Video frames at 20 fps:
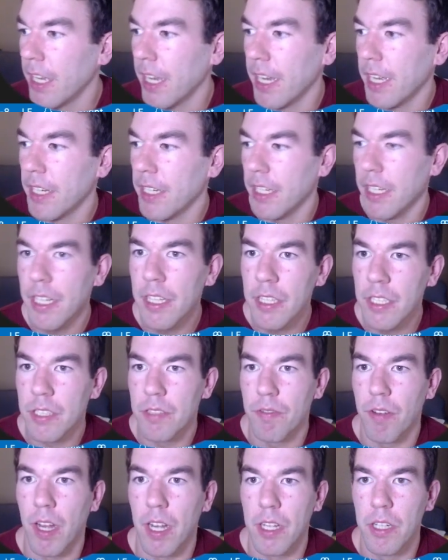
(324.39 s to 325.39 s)
And in
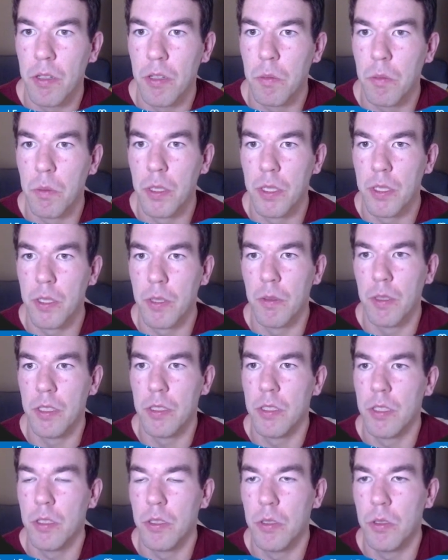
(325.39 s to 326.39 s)
this file, we're
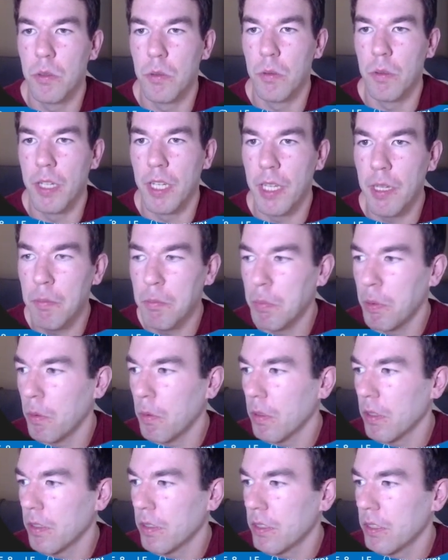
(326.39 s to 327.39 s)
going to
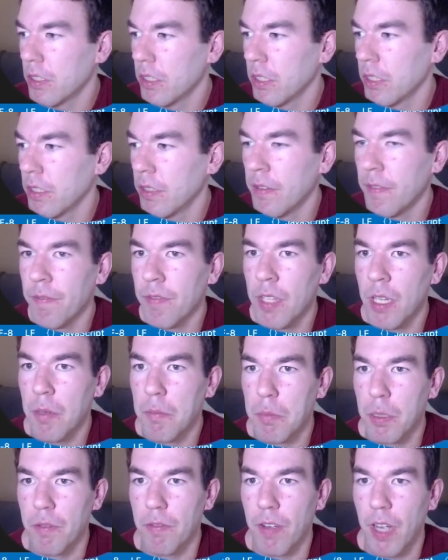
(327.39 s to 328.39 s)
import
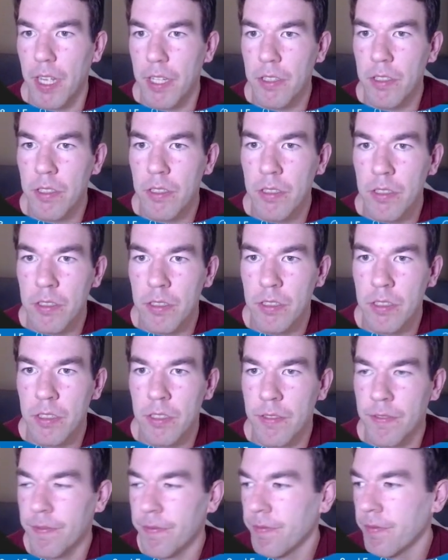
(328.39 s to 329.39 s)
providers